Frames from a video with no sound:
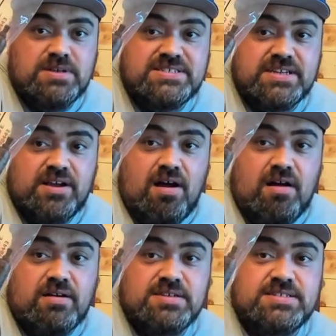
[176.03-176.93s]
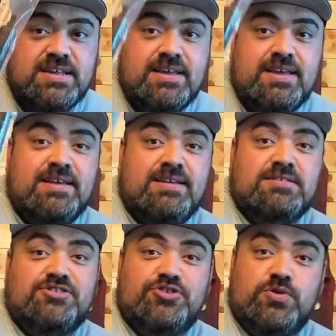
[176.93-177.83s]
cigars,
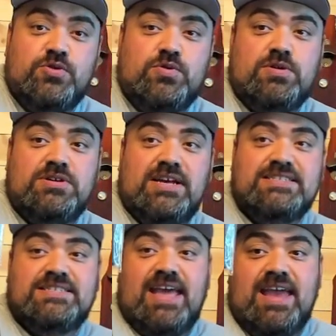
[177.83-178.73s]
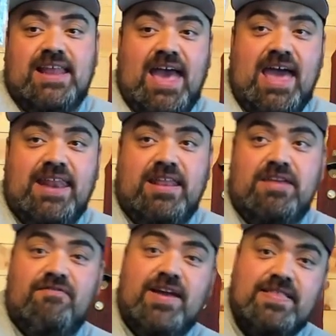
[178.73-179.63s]
Drew Estate had an
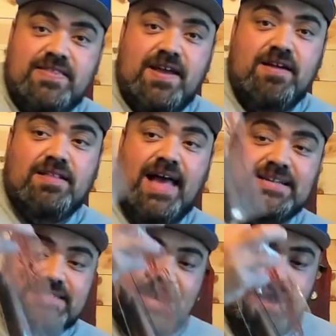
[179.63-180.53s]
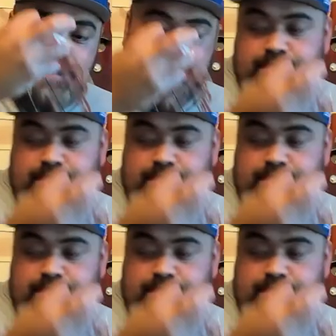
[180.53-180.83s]
event there last night.